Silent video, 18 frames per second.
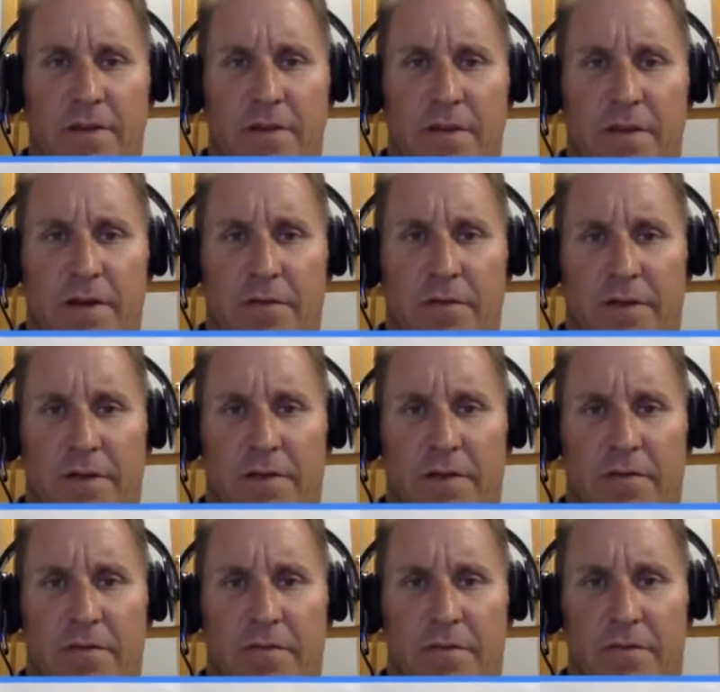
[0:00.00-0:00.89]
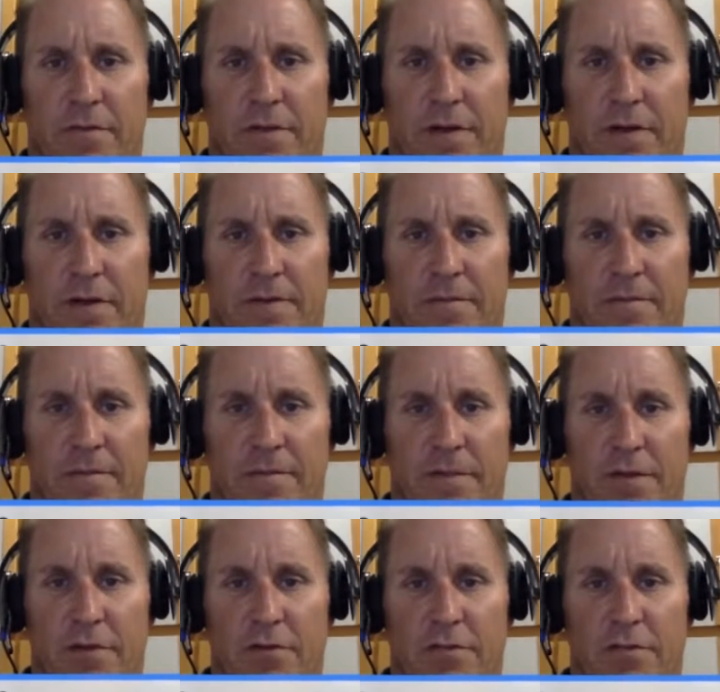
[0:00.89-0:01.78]
I was out here for the
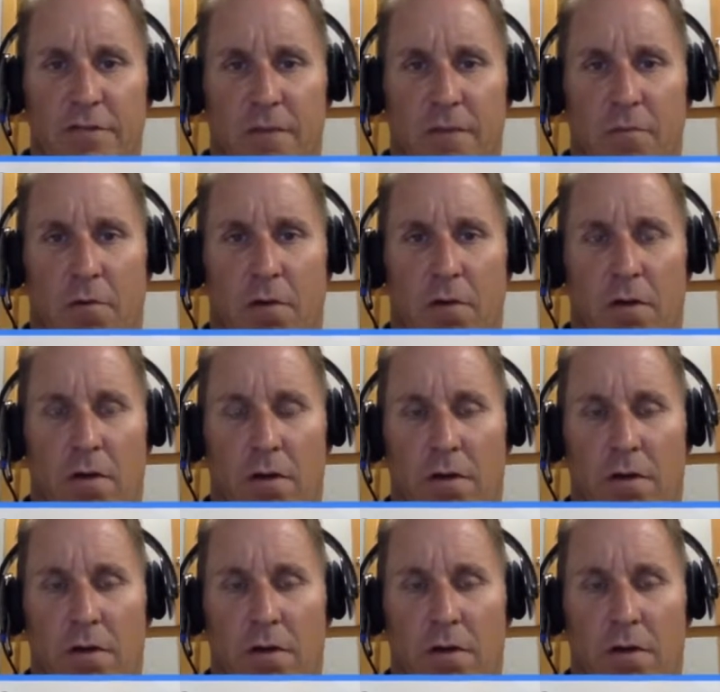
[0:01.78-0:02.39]
OJ Bronco.